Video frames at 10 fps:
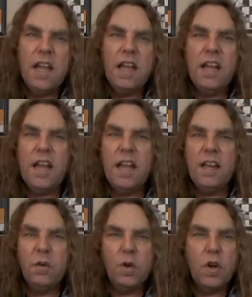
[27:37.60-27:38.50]

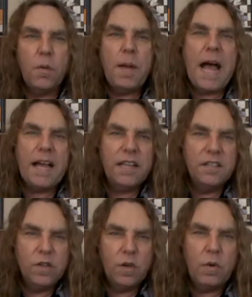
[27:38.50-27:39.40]
It will go back
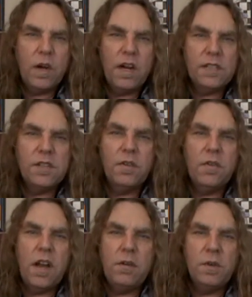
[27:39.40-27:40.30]
into Aquarius
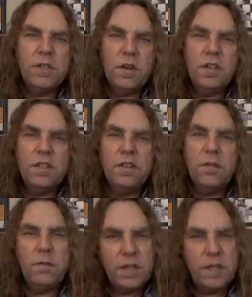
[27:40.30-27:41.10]
and return to the